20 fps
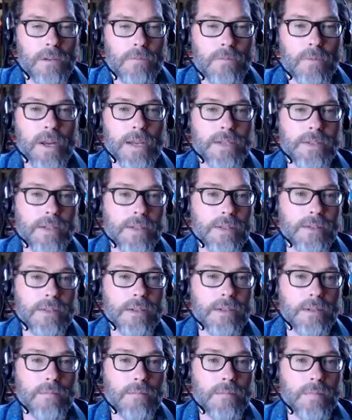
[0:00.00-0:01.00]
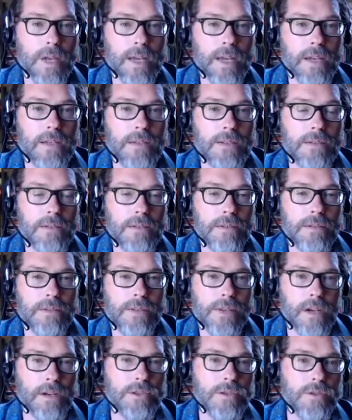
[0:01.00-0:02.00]
racism and
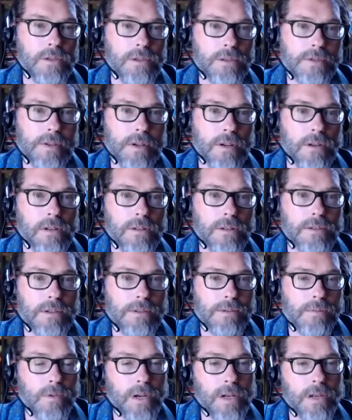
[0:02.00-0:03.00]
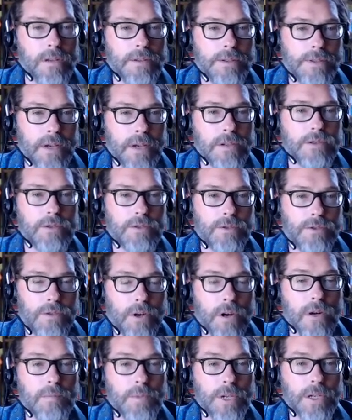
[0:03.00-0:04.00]
sexual assault as well, sexual
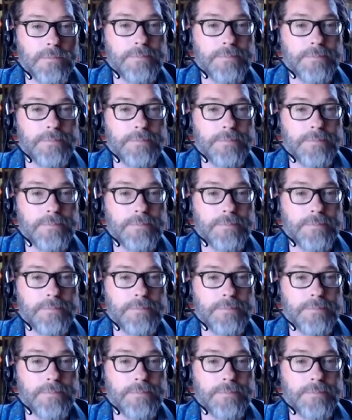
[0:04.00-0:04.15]
trauma.